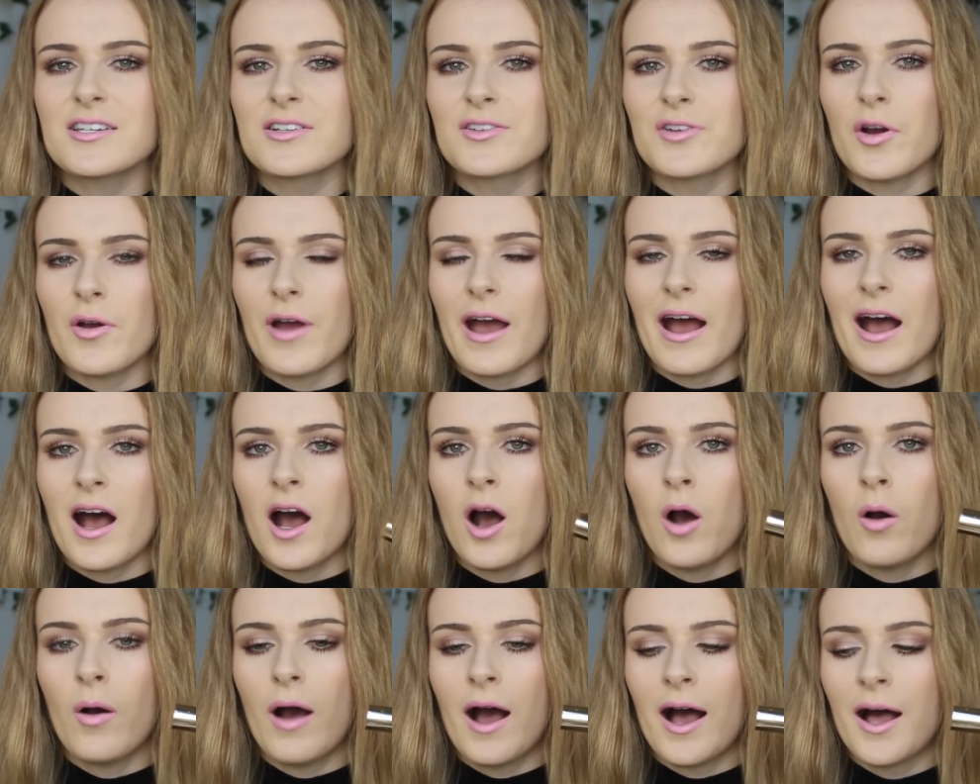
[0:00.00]
You know
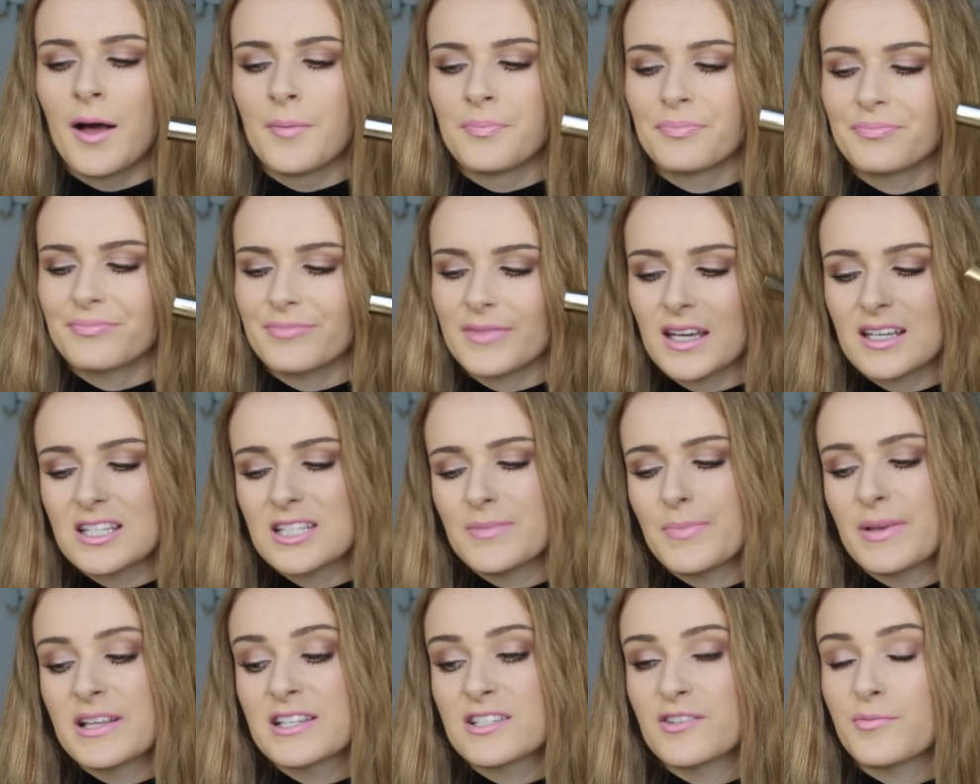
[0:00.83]
how um,
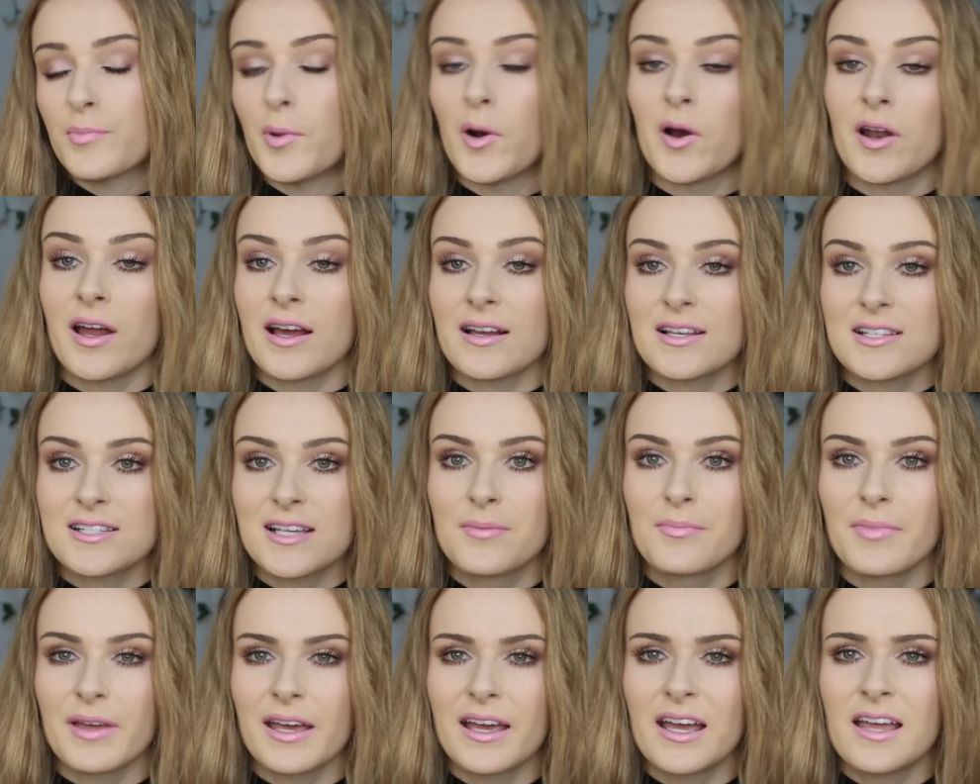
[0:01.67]
expensive products
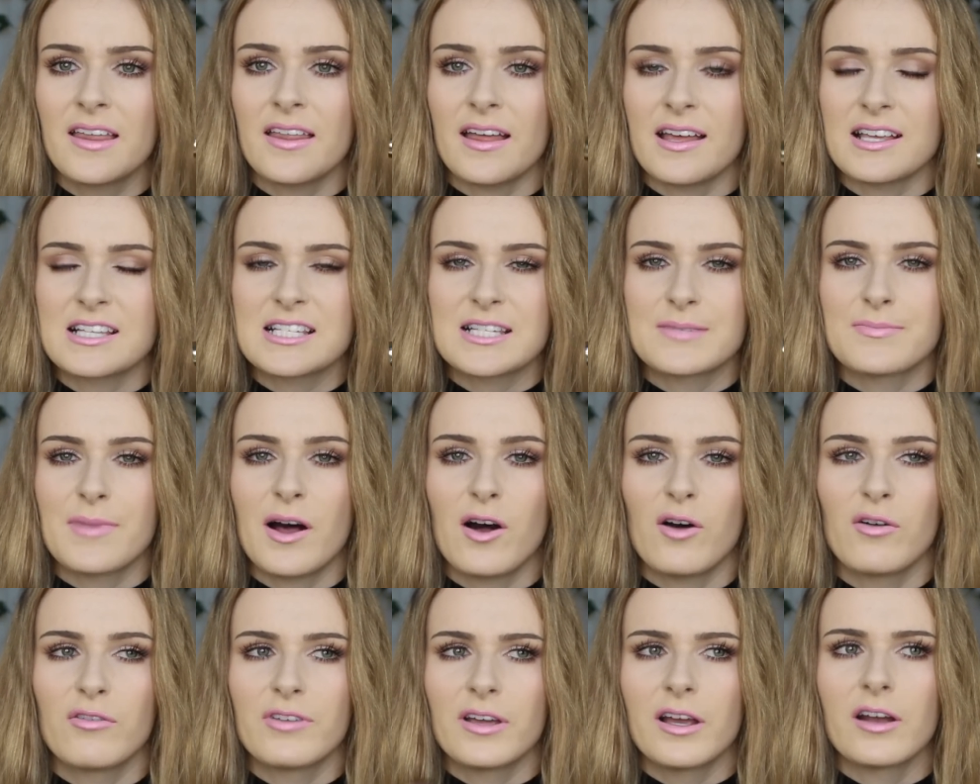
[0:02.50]
can be. They
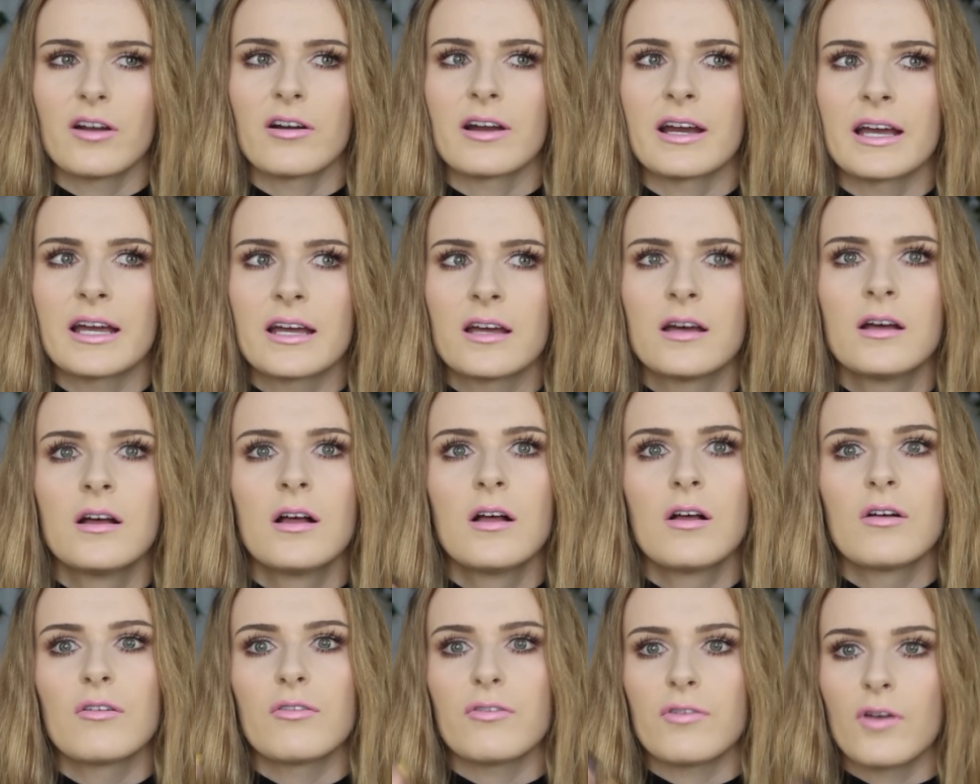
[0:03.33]
smell very
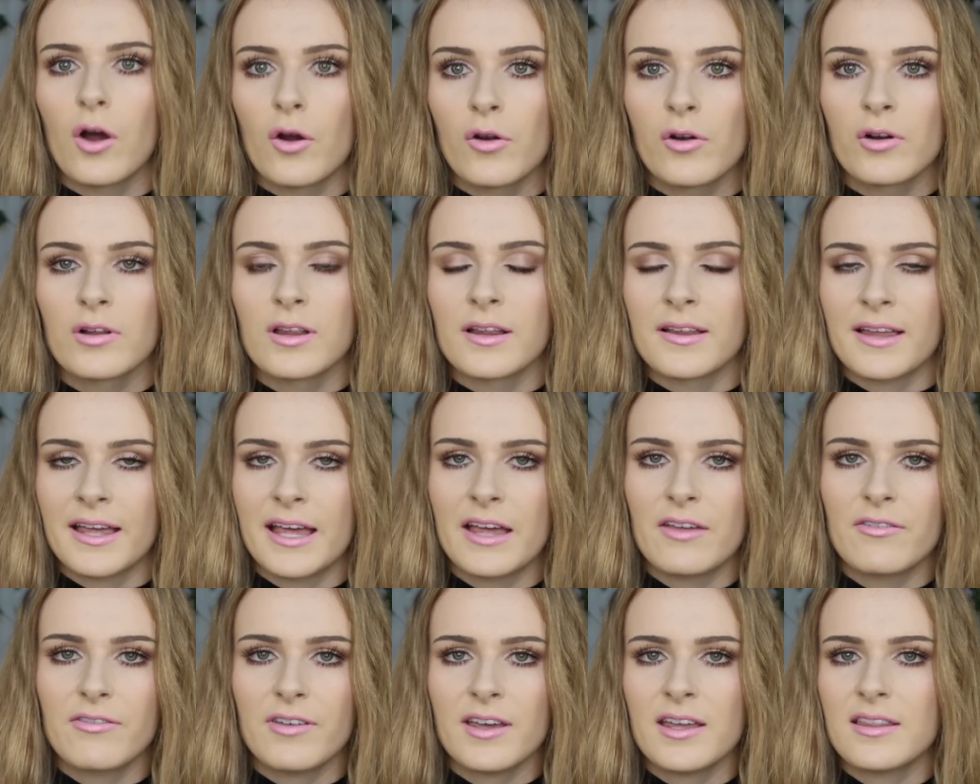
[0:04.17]
floral and
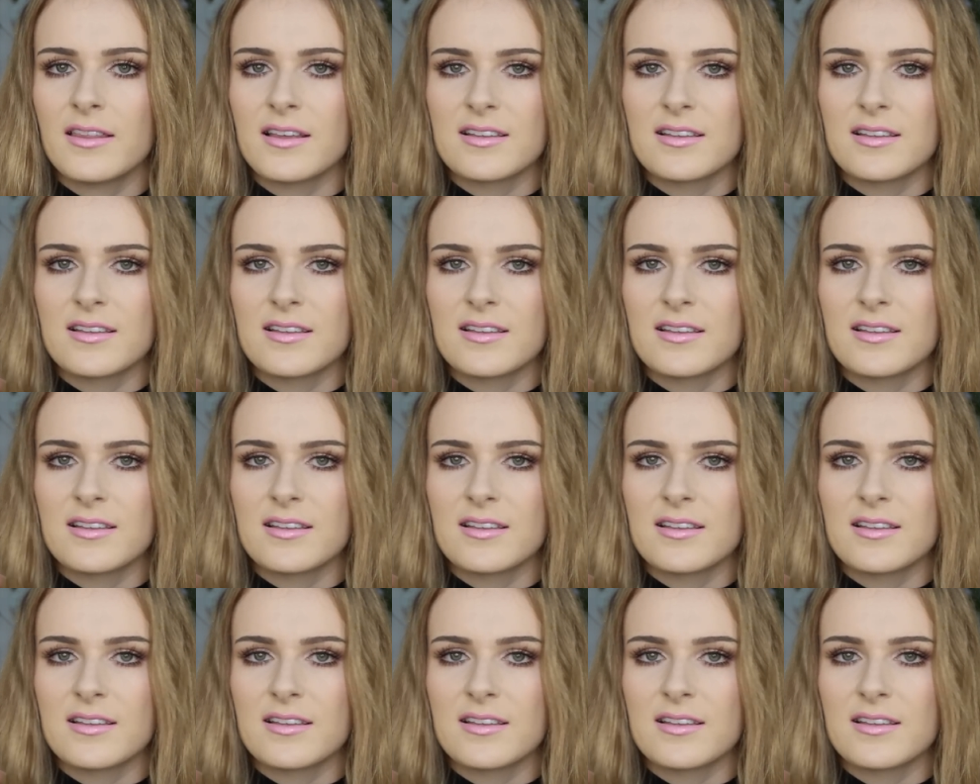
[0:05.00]
heavy.